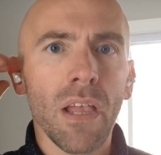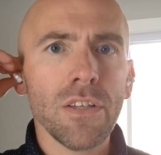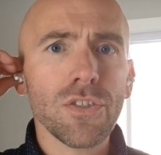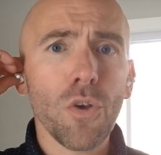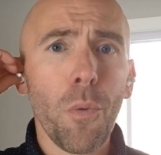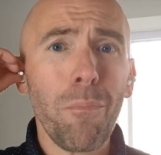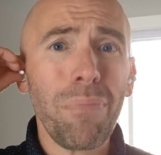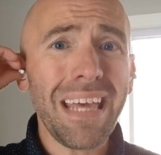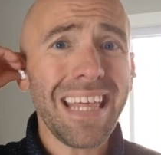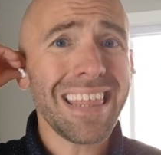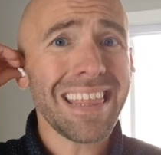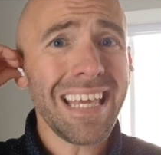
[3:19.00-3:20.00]
And so
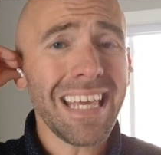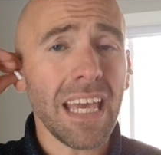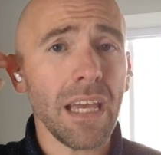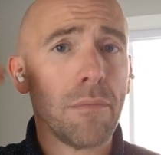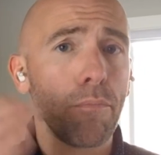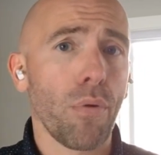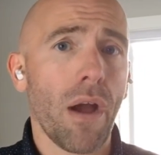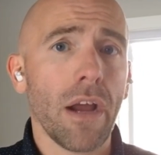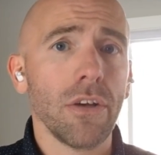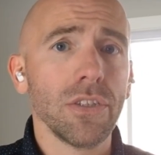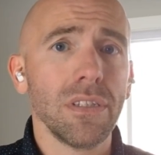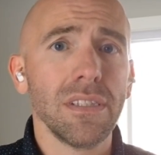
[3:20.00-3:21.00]
be thinking
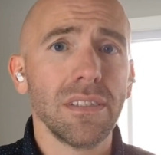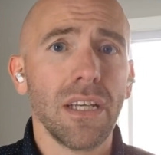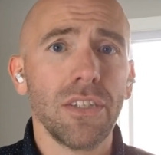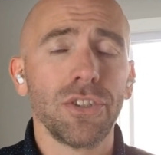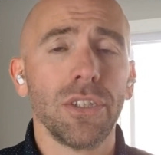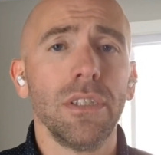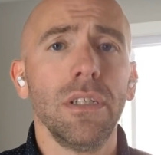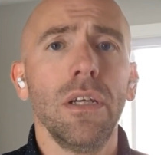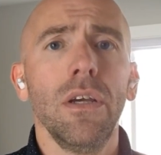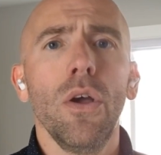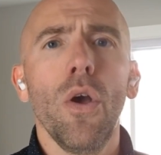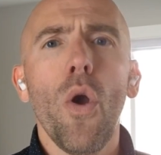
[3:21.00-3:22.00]
prior to this session,
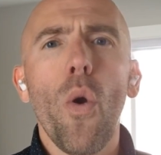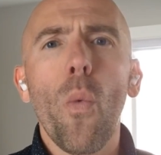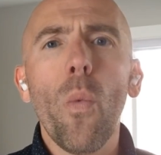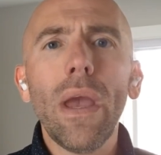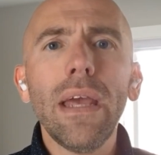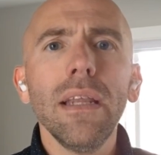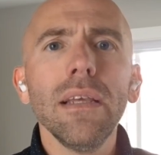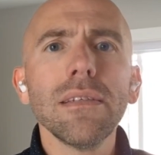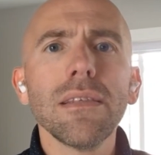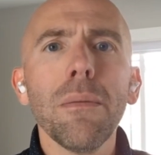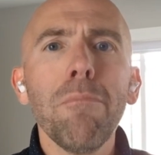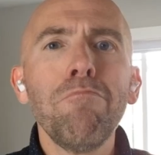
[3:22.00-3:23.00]
when
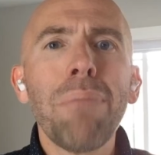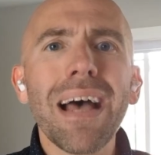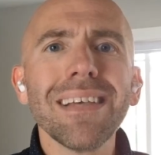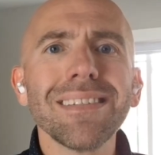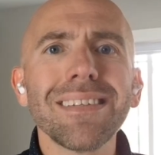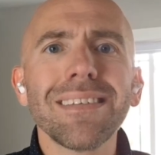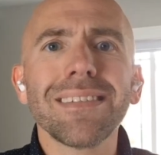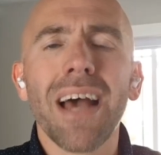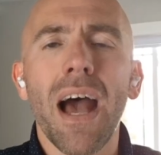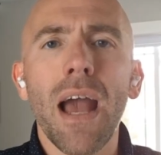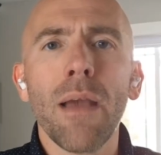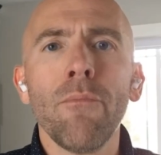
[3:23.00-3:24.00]
is the best
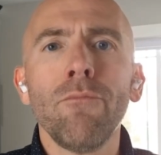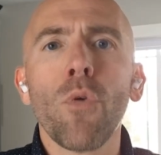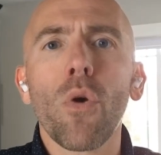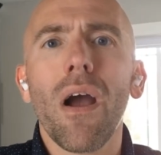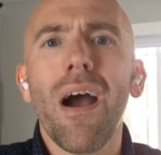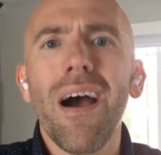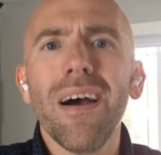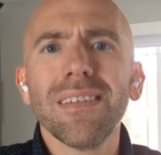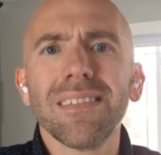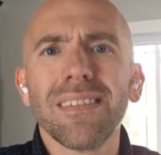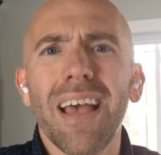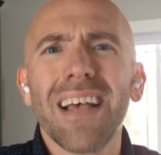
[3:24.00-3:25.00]
time for
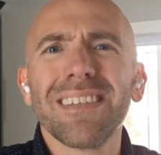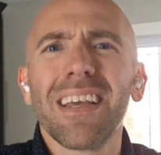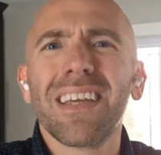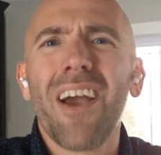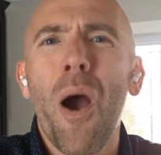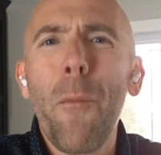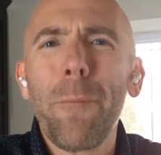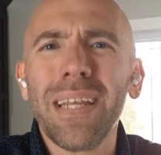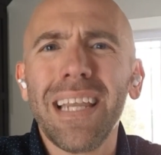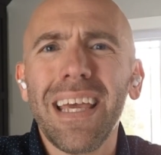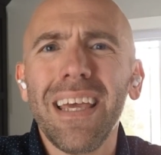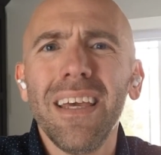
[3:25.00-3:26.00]
us as a
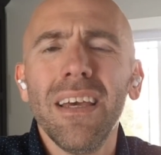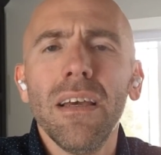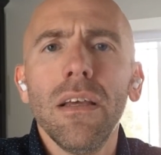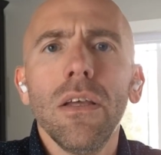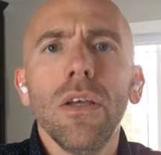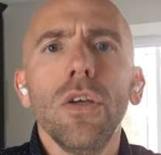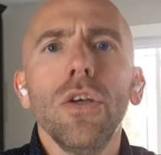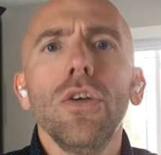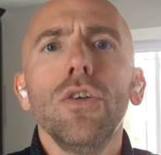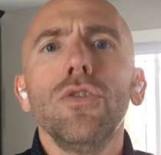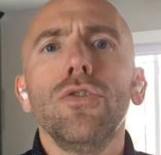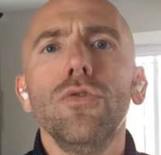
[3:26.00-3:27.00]
company
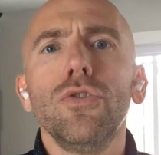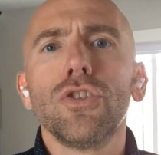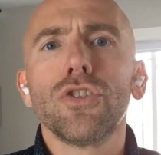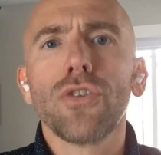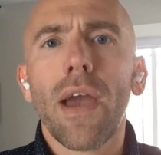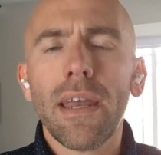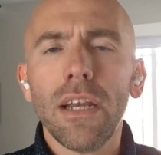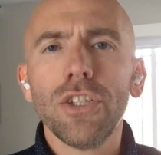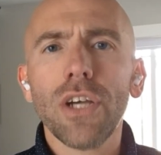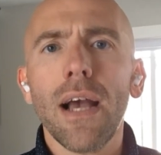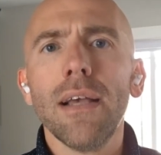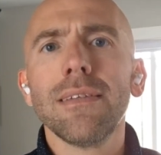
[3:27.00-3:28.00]
to
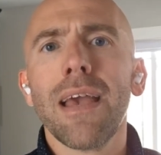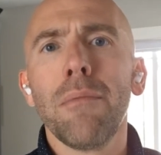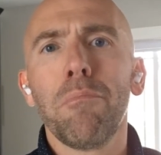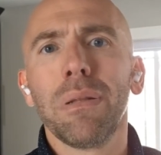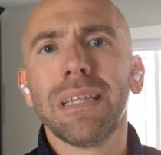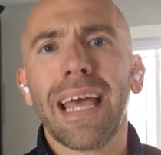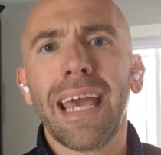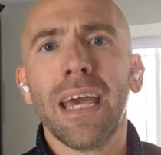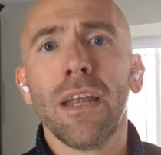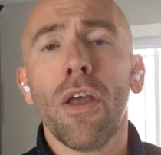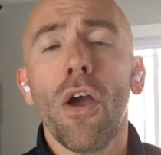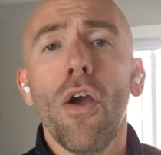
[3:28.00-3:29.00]
strategize and
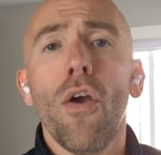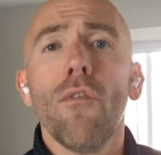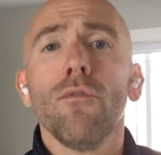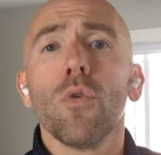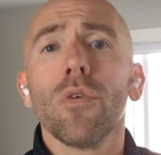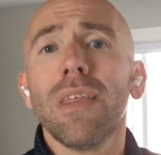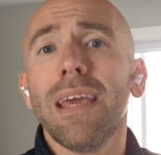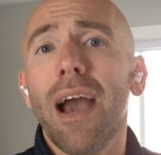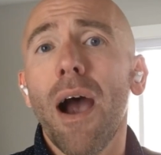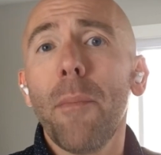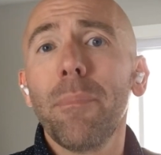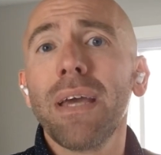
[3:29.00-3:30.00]
plan for the
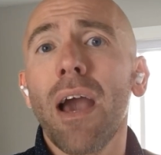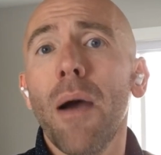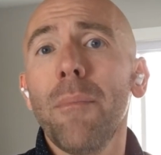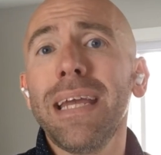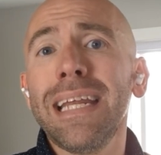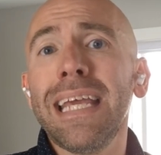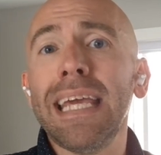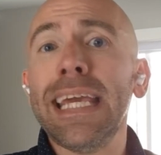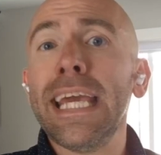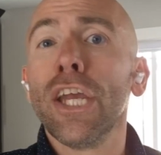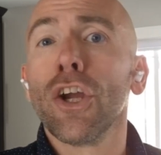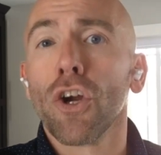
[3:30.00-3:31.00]
upcoming
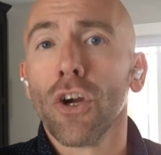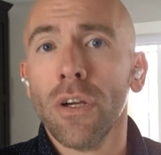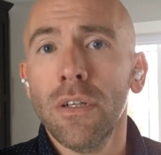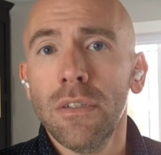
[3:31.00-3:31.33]
year?